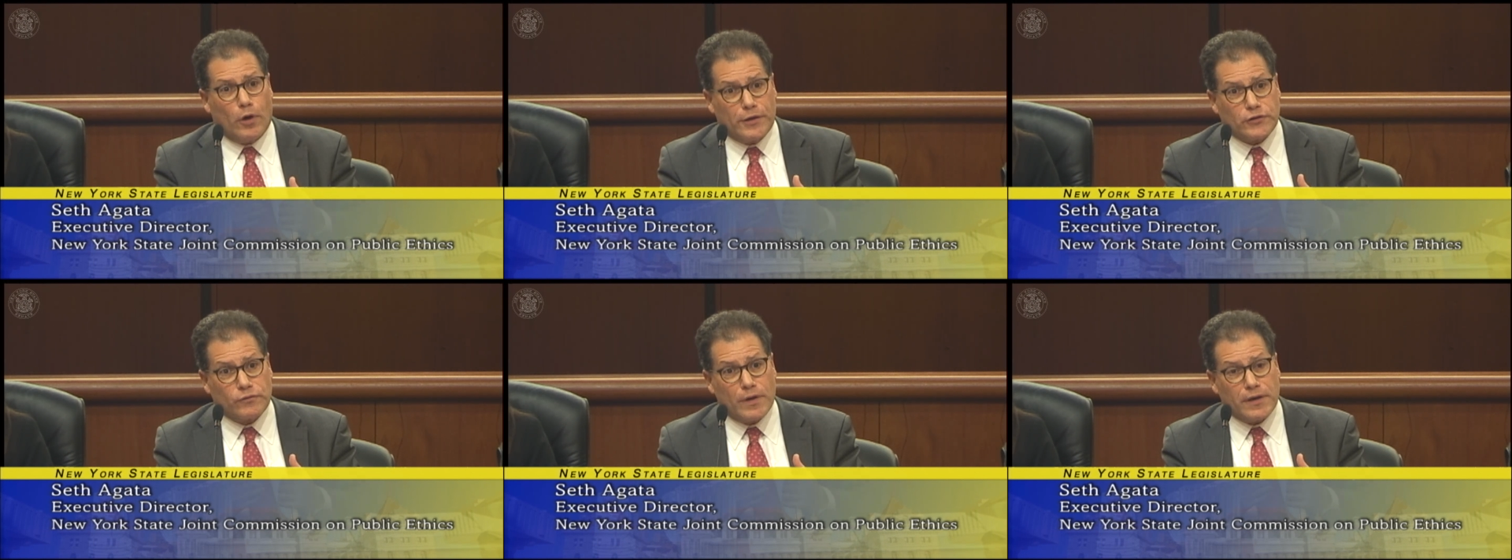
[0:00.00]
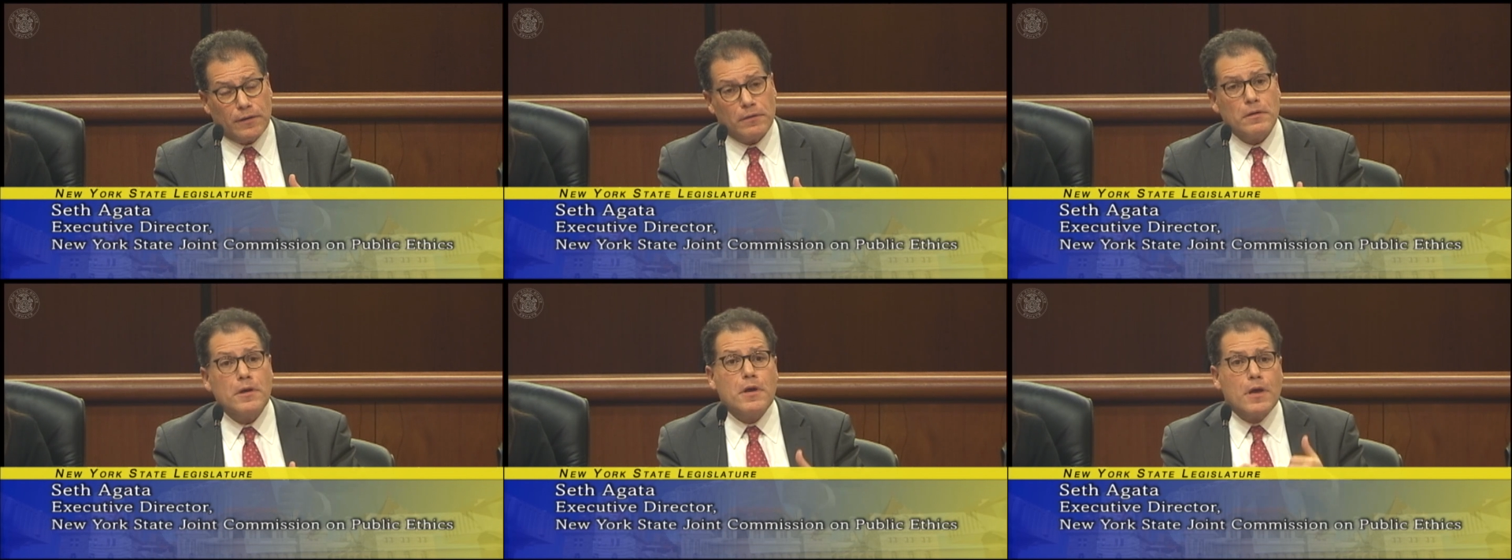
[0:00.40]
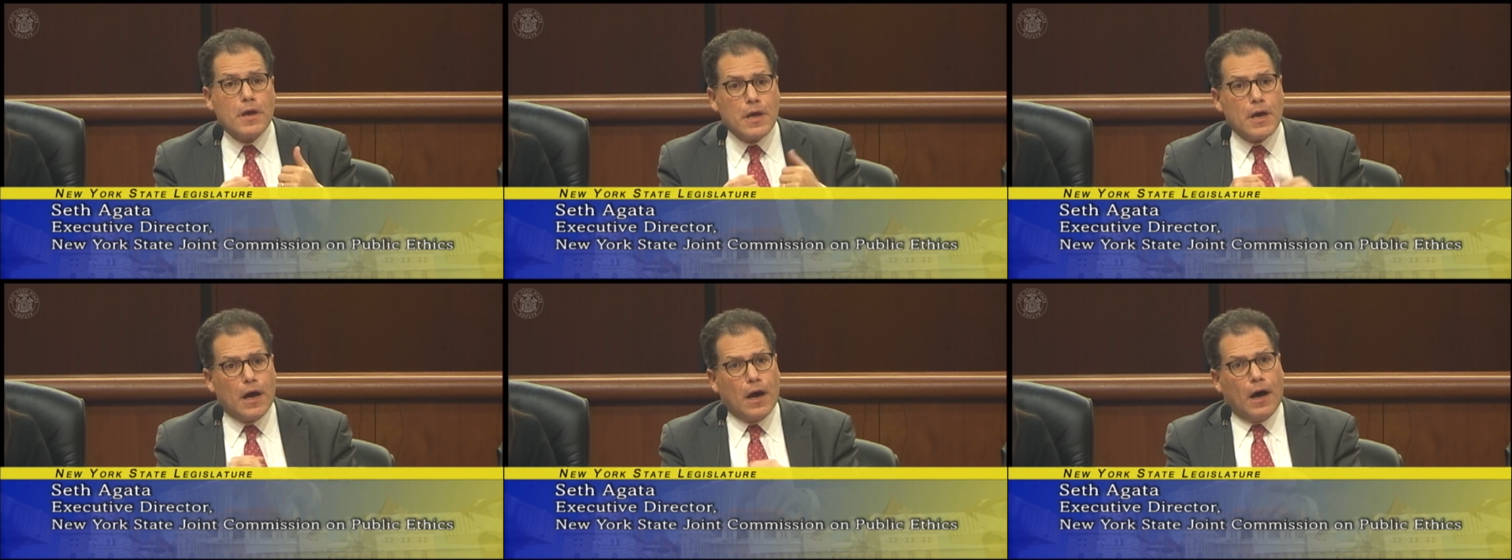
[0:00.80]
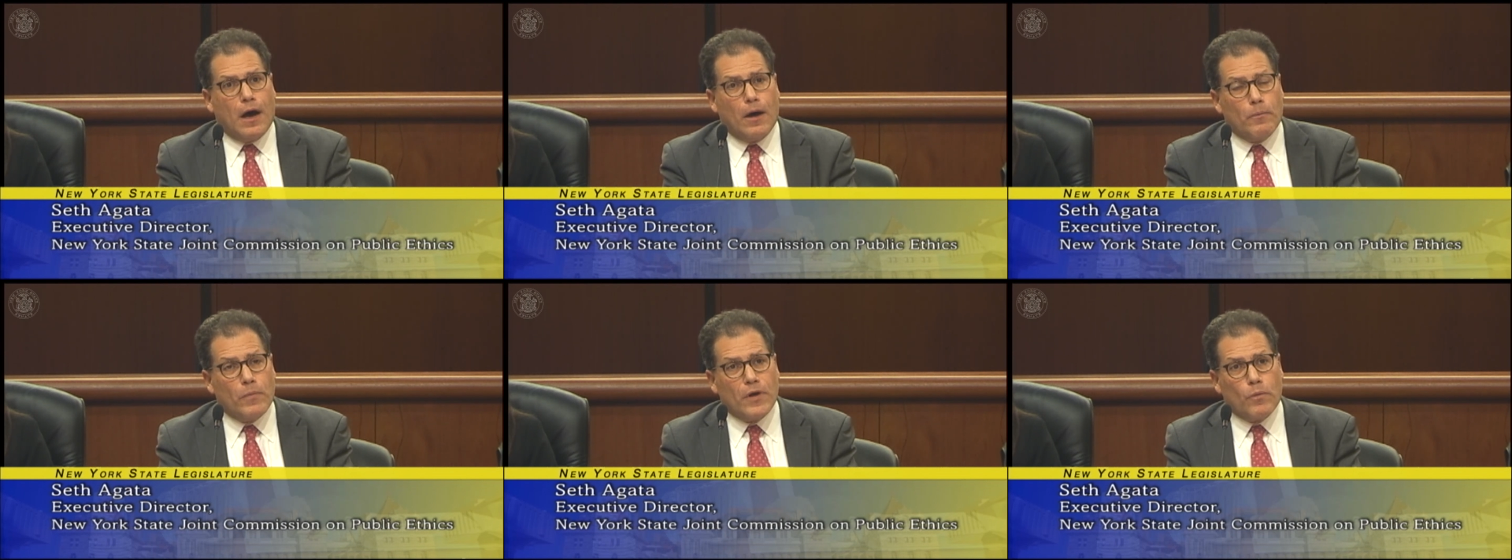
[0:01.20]
law is written.
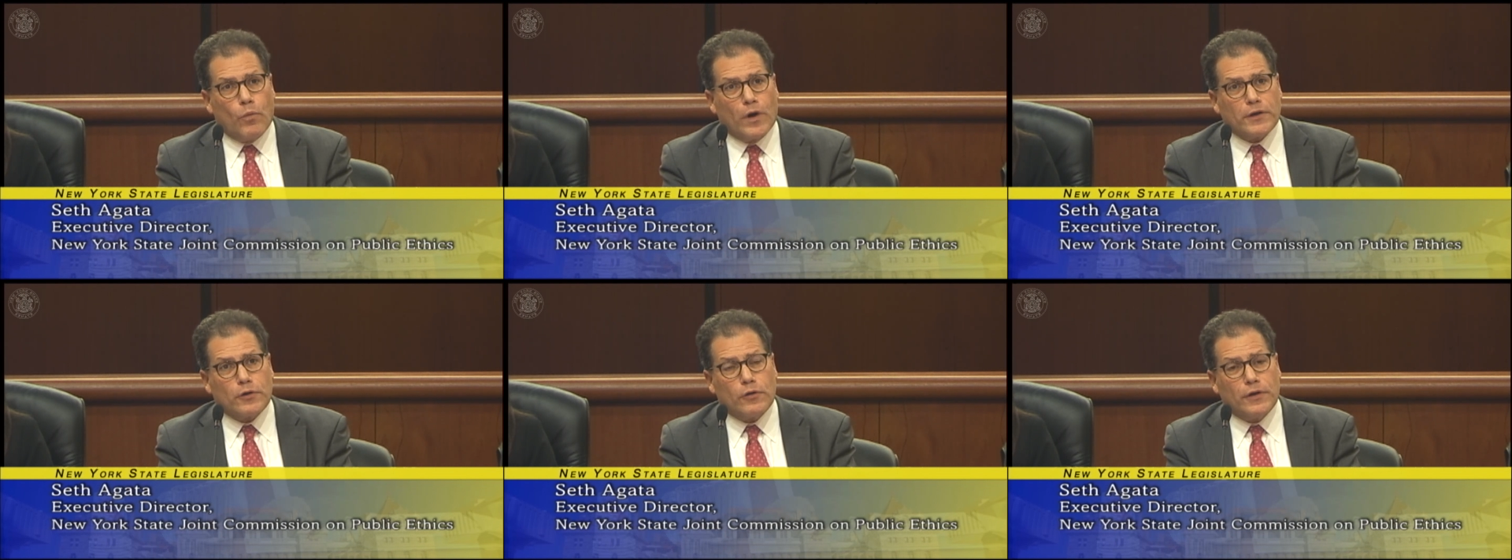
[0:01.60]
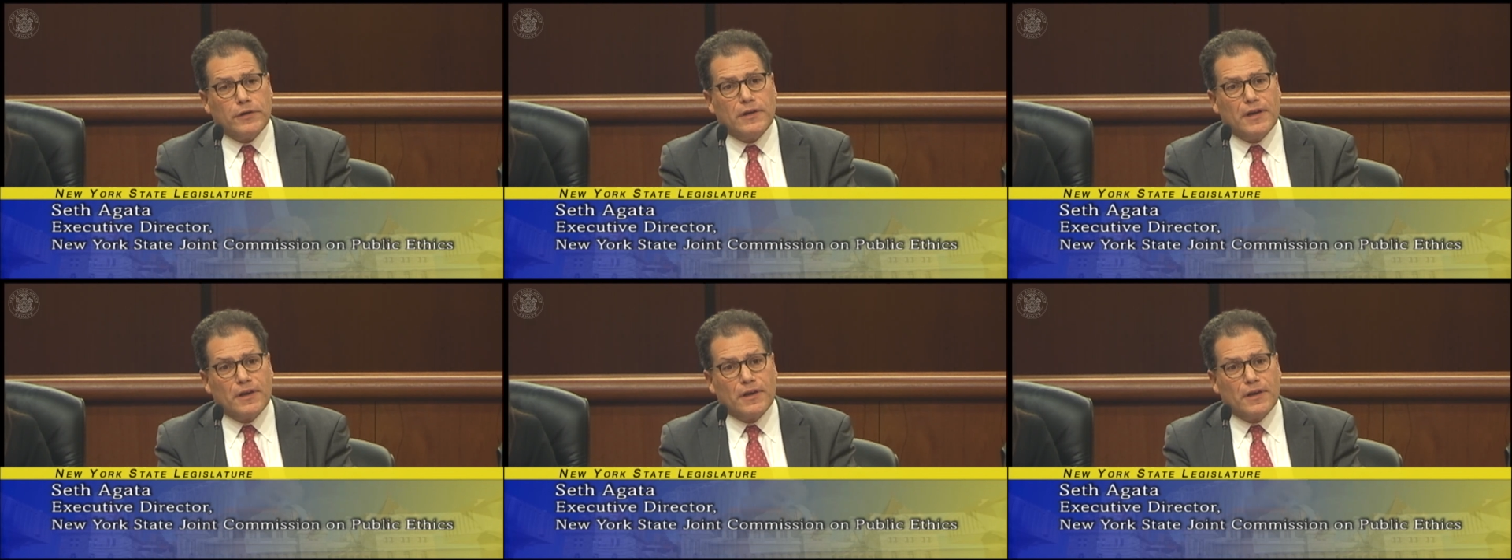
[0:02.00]
One could,